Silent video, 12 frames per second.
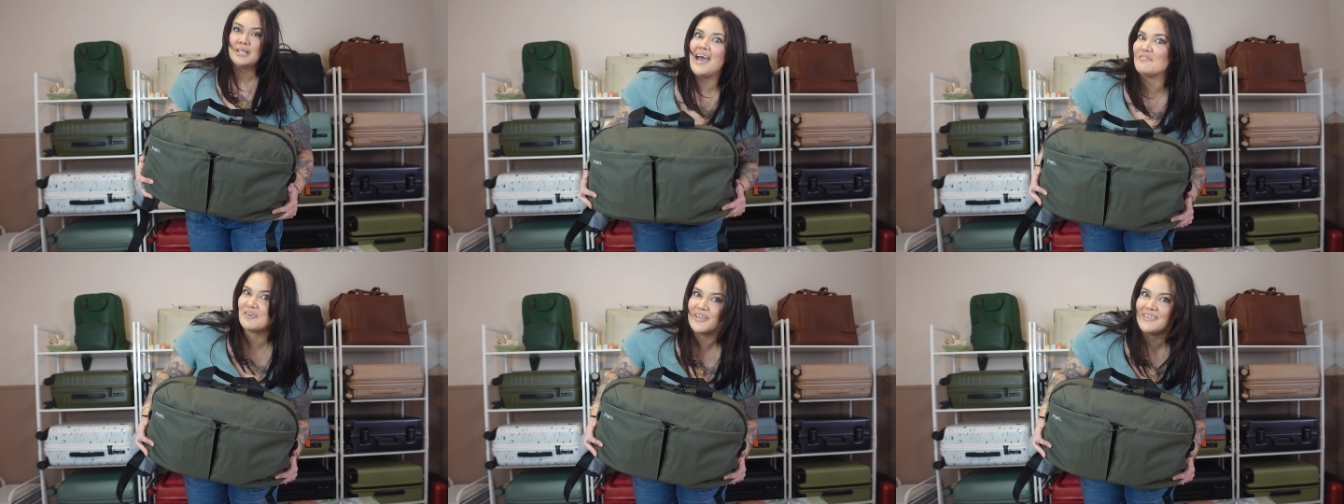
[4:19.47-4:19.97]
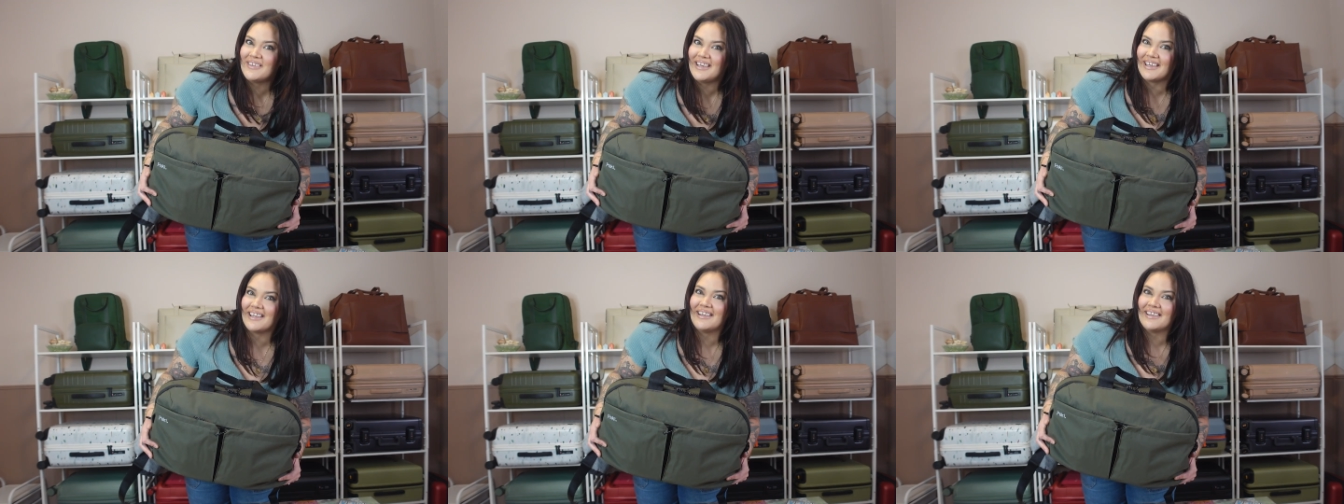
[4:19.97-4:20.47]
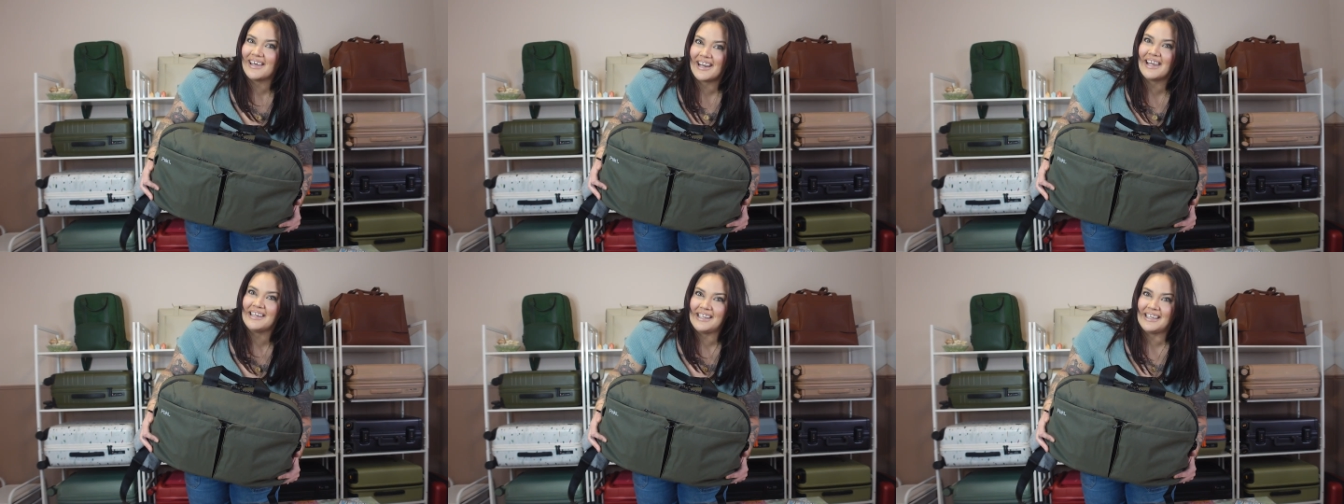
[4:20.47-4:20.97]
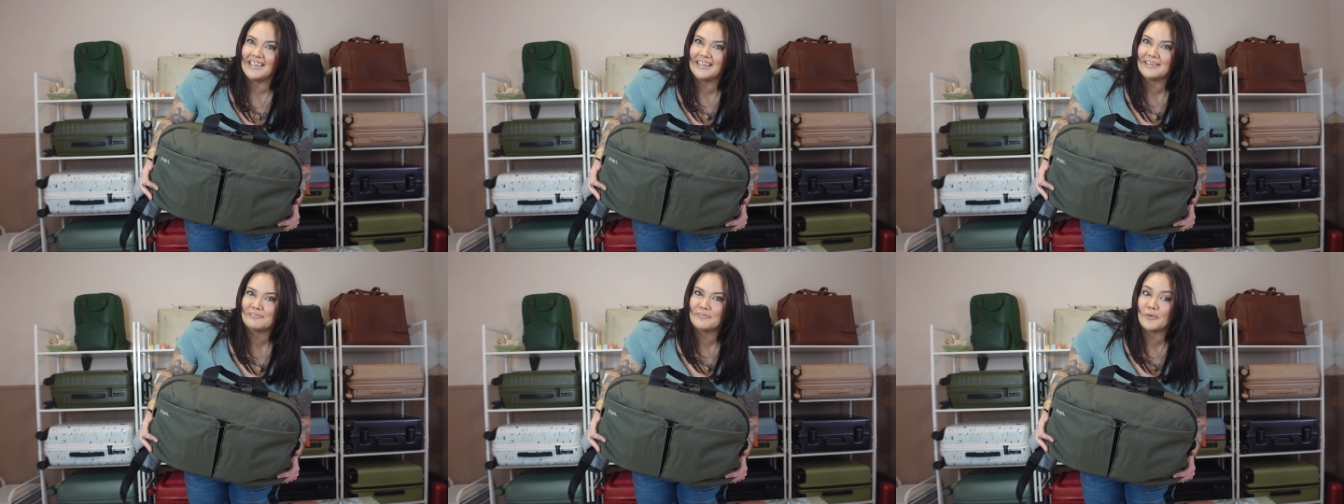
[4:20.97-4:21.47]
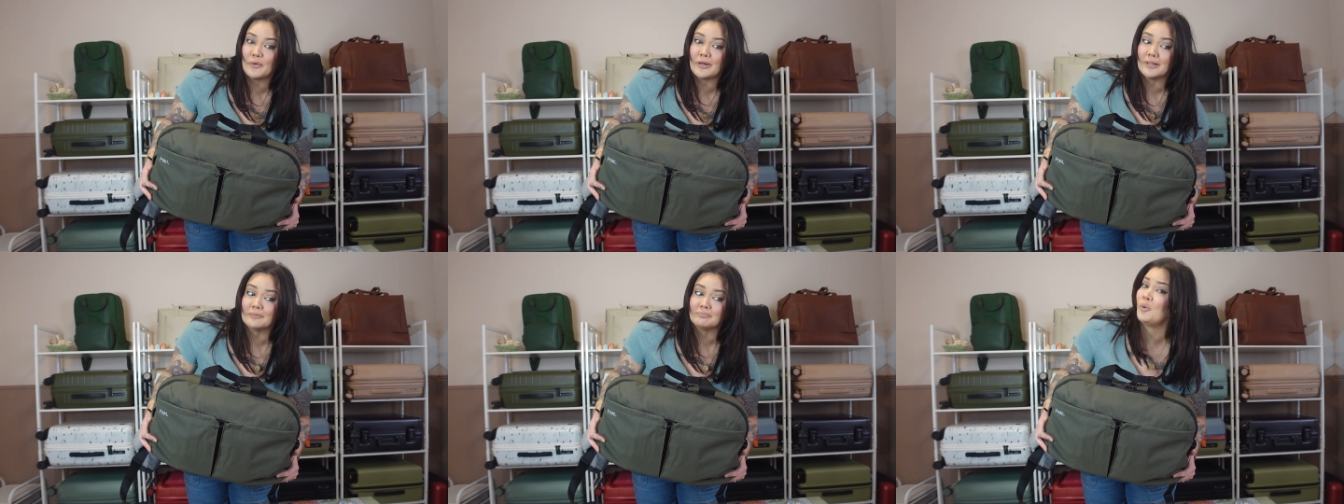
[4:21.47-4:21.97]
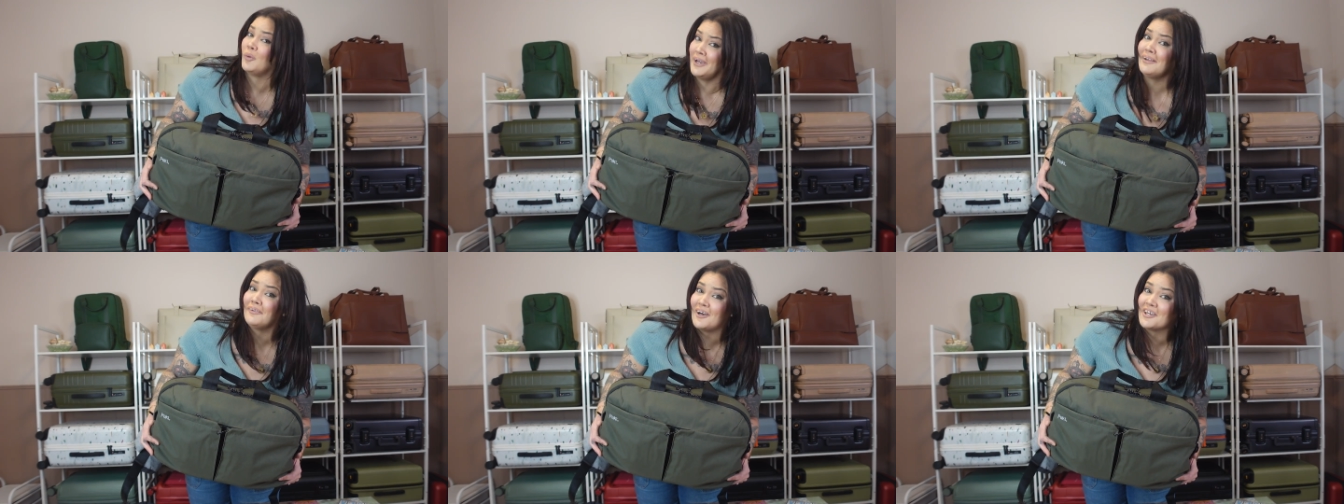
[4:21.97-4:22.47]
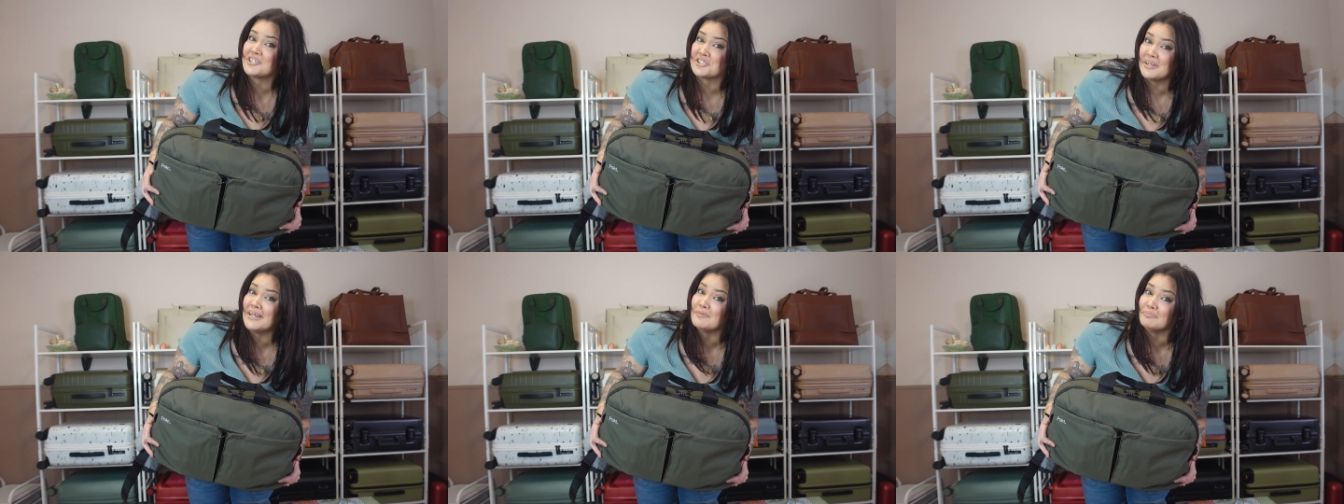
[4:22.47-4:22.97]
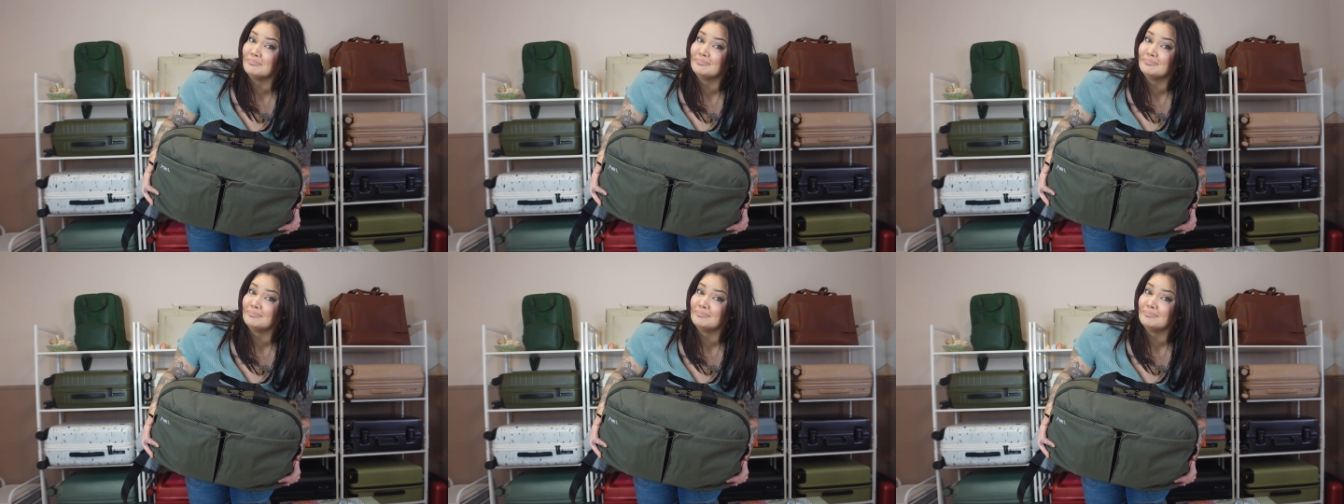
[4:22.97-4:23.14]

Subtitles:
Everything that I need for quite a long trip.